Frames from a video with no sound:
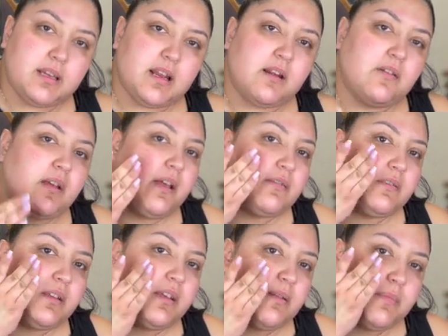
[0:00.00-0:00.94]
I don't have to
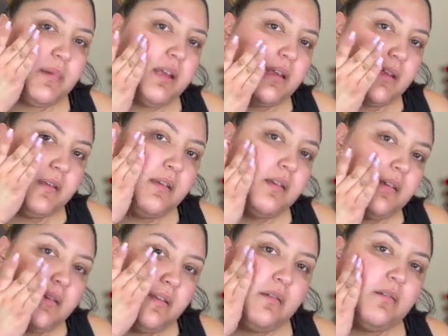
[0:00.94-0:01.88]
get my
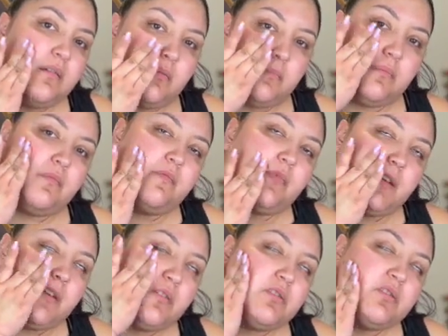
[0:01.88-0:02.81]

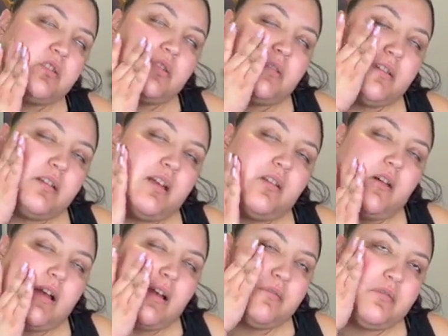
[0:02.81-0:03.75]
fingers dirty. I don't
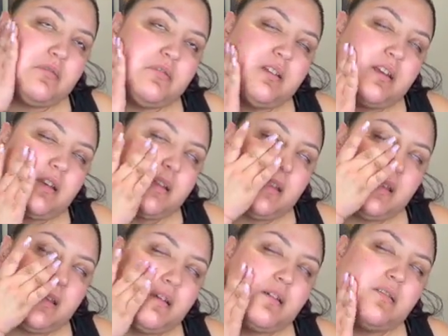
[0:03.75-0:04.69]
have to dig in
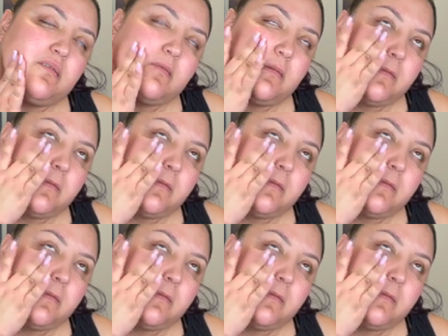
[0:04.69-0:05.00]
there.